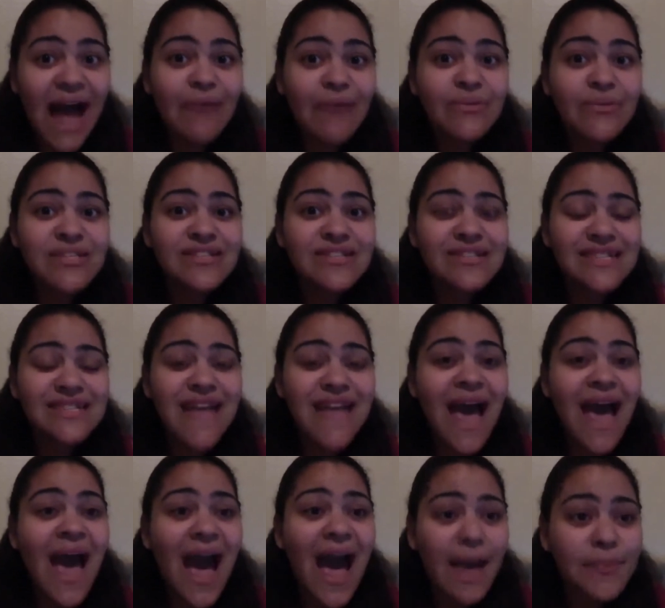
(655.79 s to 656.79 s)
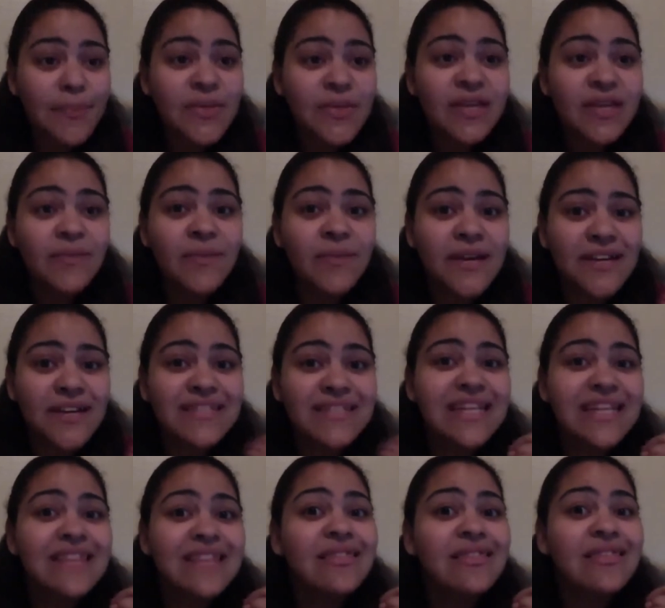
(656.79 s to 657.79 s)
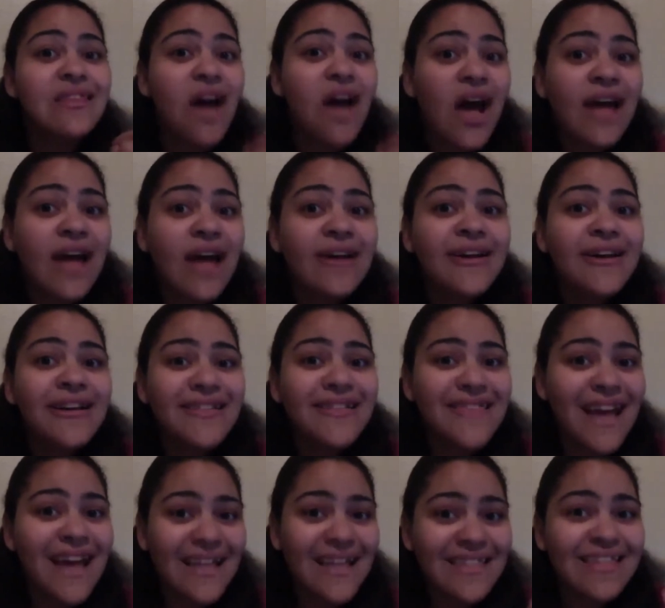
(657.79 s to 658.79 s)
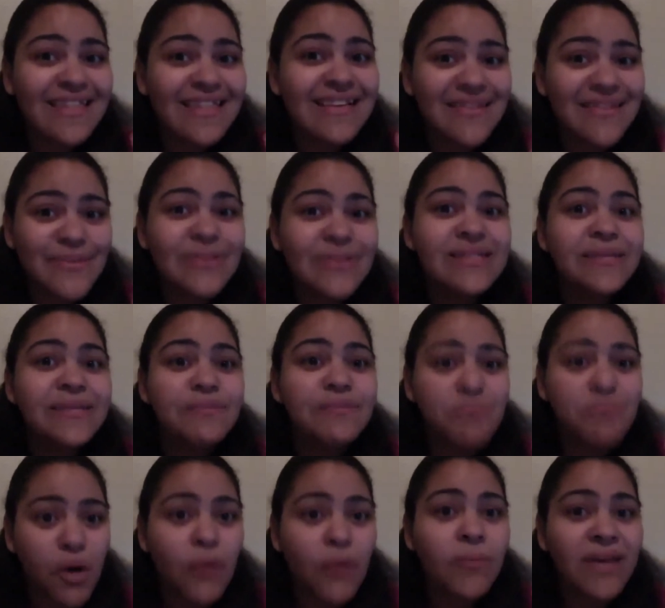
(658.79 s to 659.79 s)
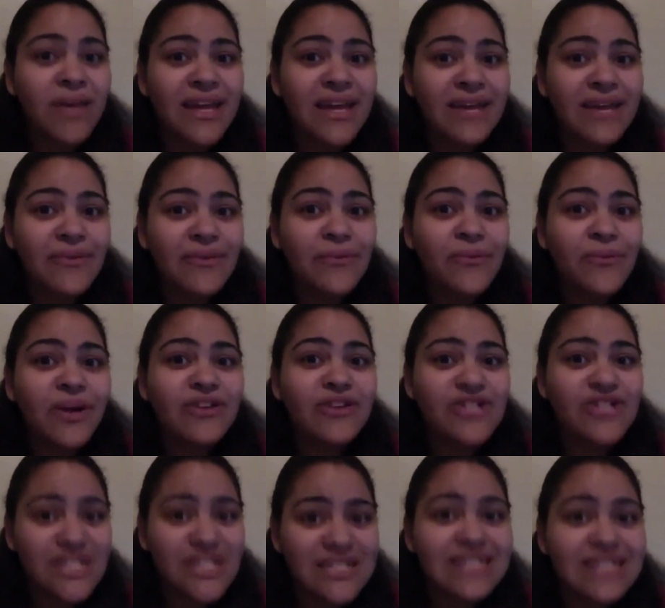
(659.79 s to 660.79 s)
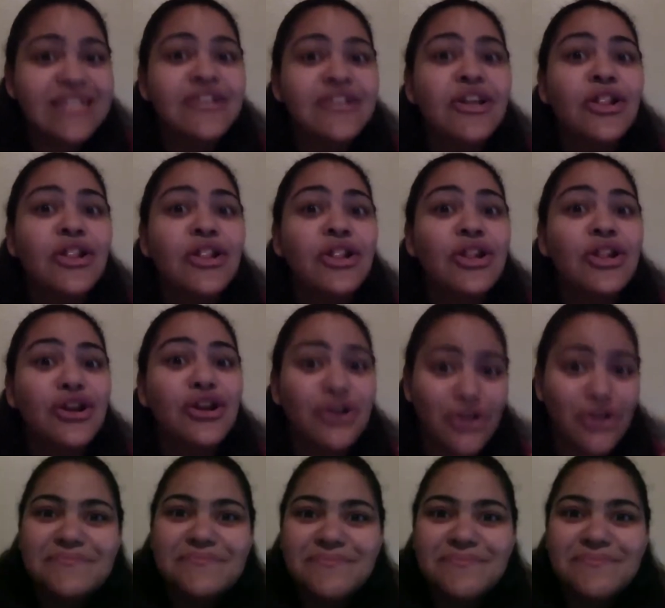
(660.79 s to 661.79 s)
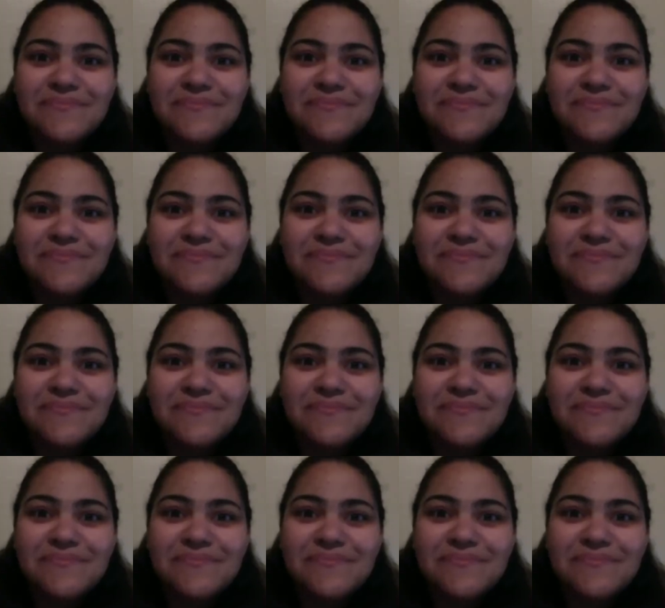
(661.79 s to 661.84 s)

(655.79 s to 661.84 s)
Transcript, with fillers: I was just happy because I thought that this was the moment where yeah. she's gonna learn.